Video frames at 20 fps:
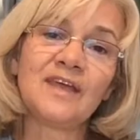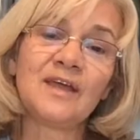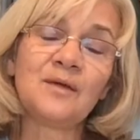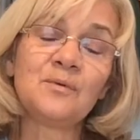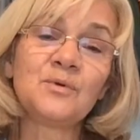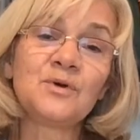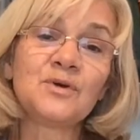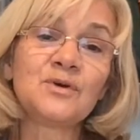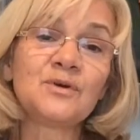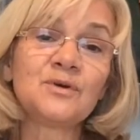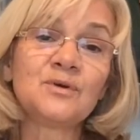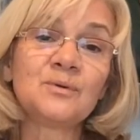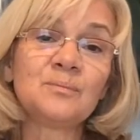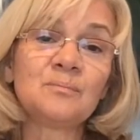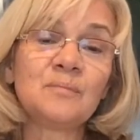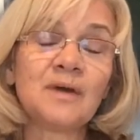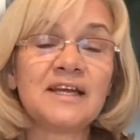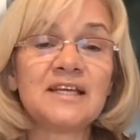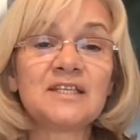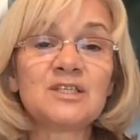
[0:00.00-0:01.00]
they were
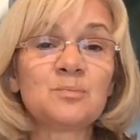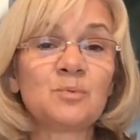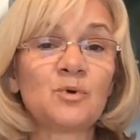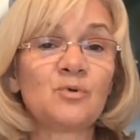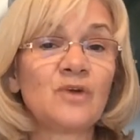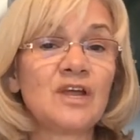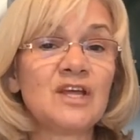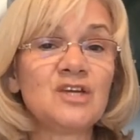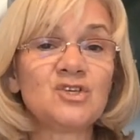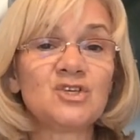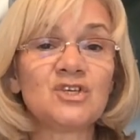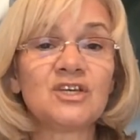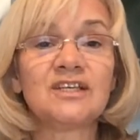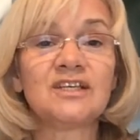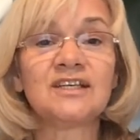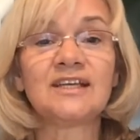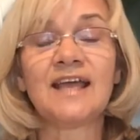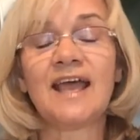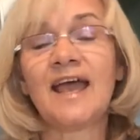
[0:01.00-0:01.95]
my inspiration